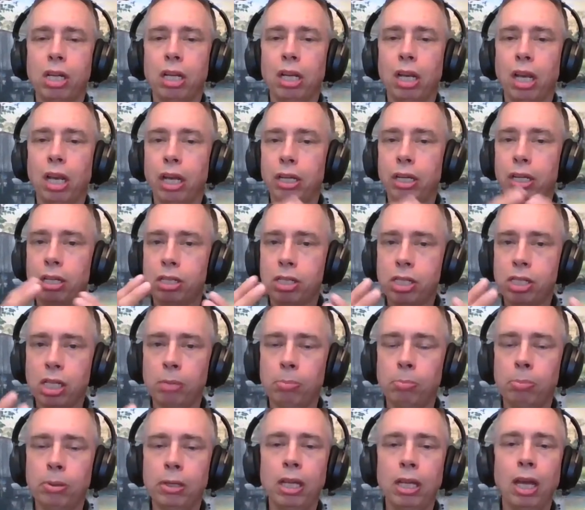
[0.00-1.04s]
like T
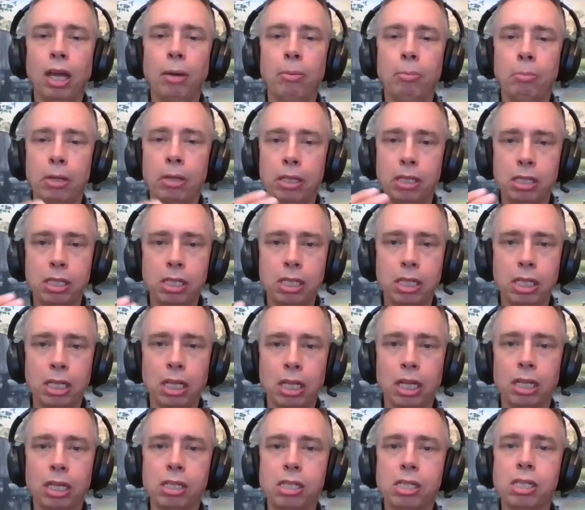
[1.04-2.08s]
P M and T
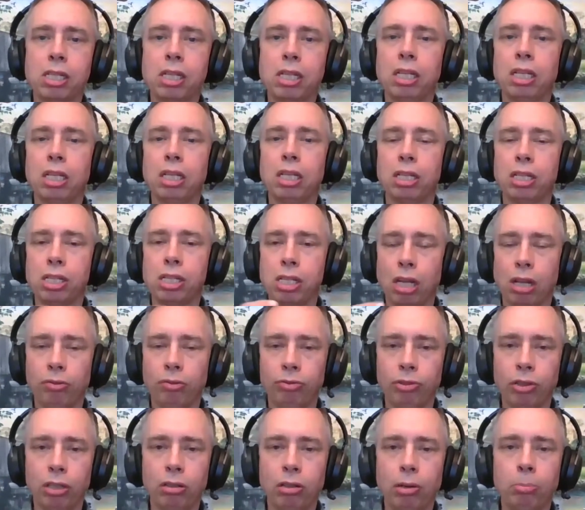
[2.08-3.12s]
N C and
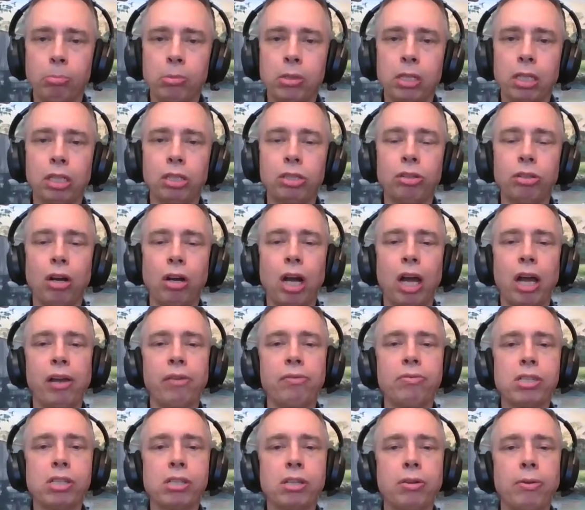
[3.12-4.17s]
self-encrypting
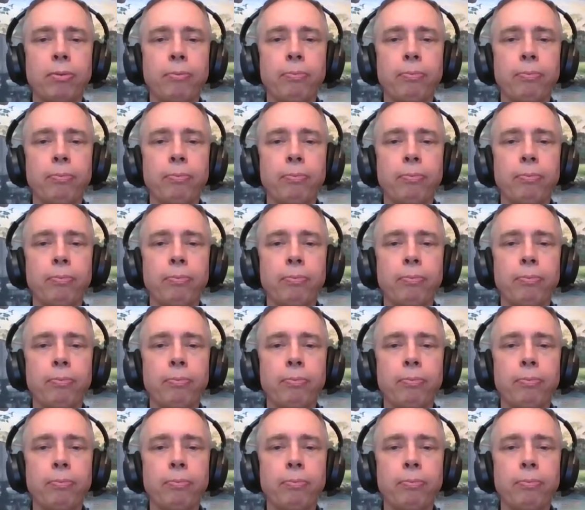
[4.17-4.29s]
drives,